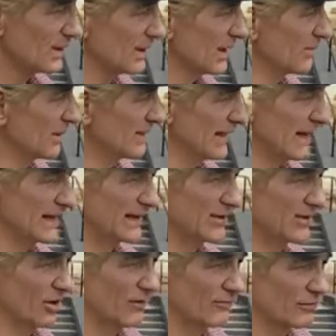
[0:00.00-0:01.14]
yeah, my dad had
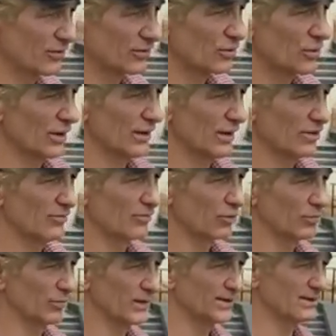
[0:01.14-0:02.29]
an offer to go on another
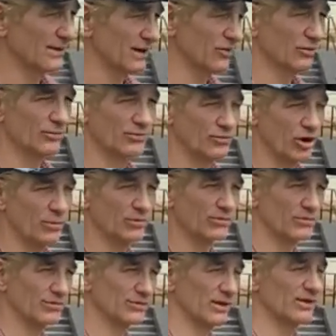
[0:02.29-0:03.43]
boat, but he said, I already
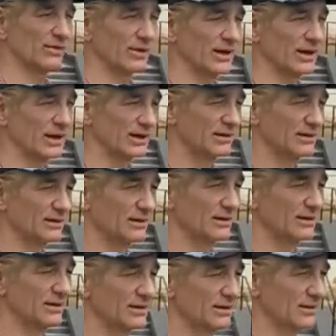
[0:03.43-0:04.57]
promised this other guy,
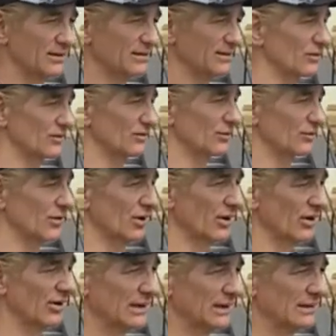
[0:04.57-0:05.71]
Silvo
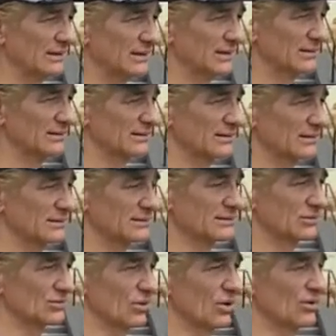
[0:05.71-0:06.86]
Carr. And
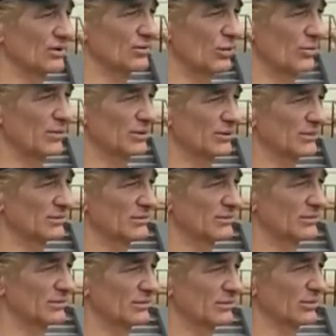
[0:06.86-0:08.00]
so all these women
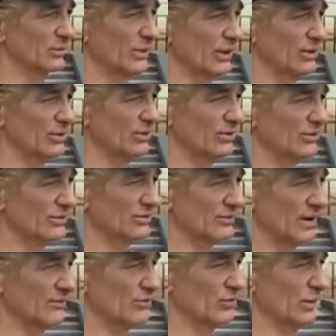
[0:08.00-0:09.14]
were widows,
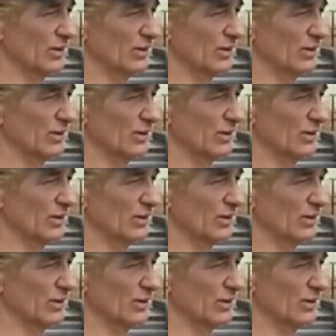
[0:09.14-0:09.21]
7